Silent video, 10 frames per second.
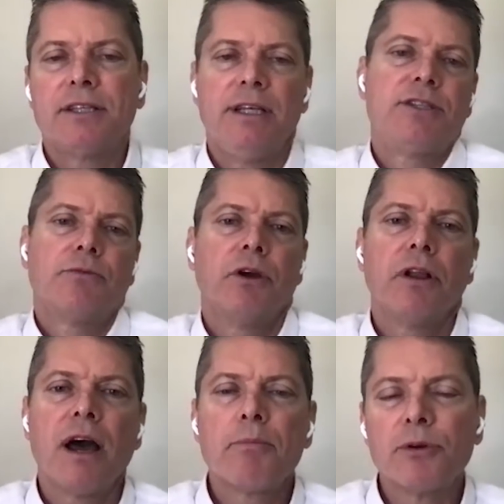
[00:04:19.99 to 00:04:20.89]
is the real
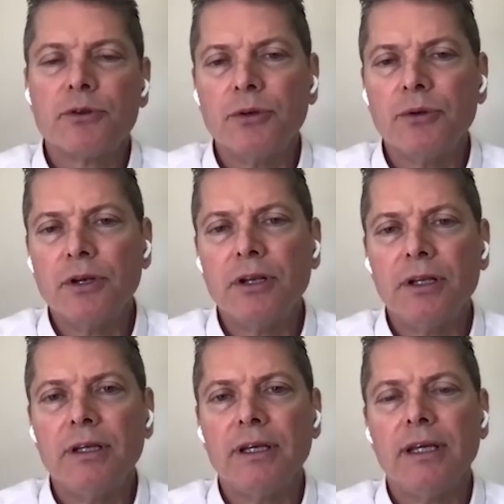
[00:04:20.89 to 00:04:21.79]

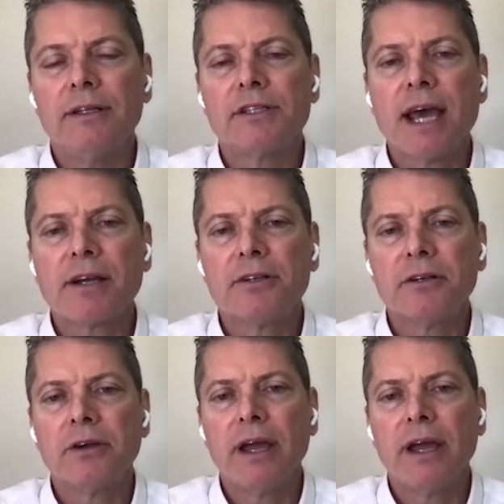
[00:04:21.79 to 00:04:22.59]
opportunity in the sector.